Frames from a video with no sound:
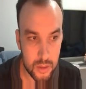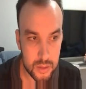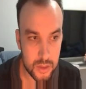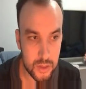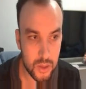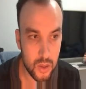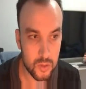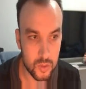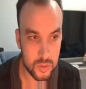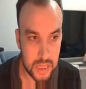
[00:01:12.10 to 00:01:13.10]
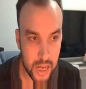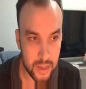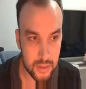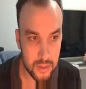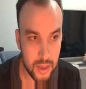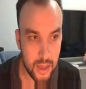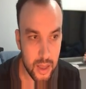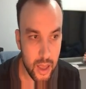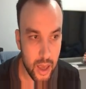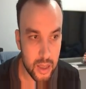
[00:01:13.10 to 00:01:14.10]
0 to 10,
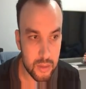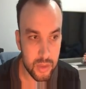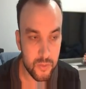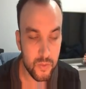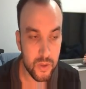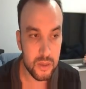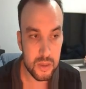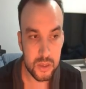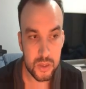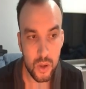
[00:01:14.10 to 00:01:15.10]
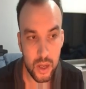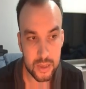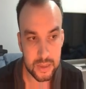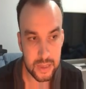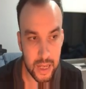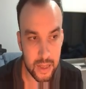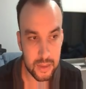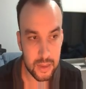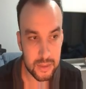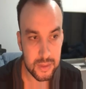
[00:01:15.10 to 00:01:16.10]
and between 0 and
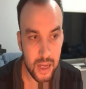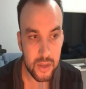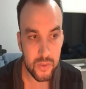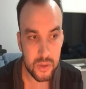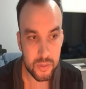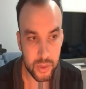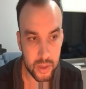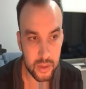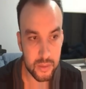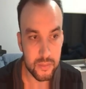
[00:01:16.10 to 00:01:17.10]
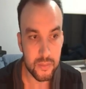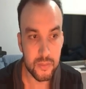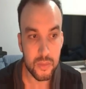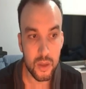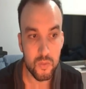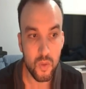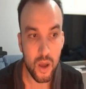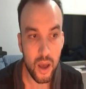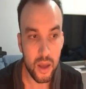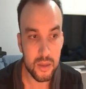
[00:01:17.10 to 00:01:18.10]
10 there will be
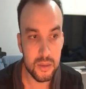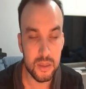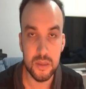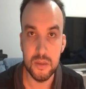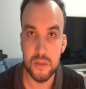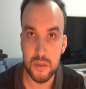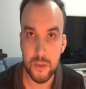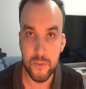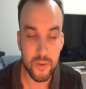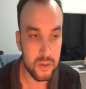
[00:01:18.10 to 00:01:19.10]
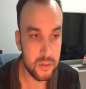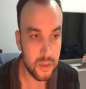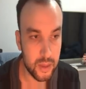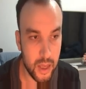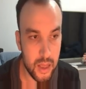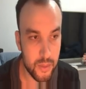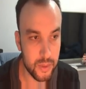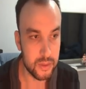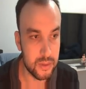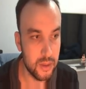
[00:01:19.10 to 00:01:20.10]
100 different
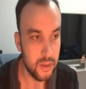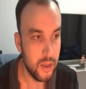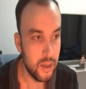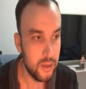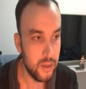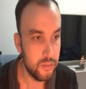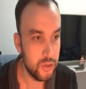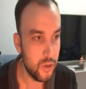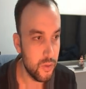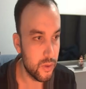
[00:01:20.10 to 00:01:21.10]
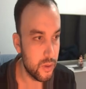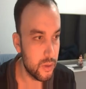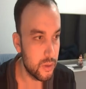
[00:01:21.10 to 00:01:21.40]
elements. Let me show you.